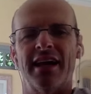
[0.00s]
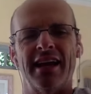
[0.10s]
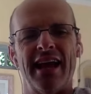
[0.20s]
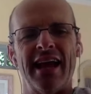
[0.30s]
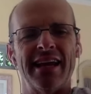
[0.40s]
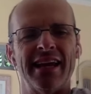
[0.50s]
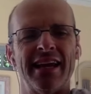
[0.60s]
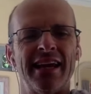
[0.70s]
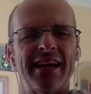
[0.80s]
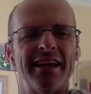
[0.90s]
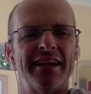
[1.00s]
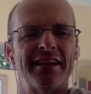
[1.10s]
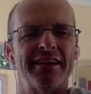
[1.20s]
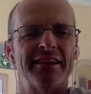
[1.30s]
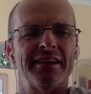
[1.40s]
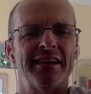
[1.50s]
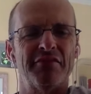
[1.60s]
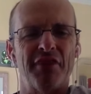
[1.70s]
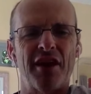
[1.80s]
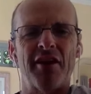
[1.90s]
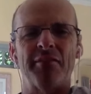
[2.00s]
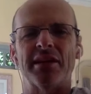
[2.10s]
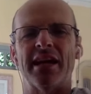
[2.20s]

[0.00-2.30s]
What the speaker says: in any environment,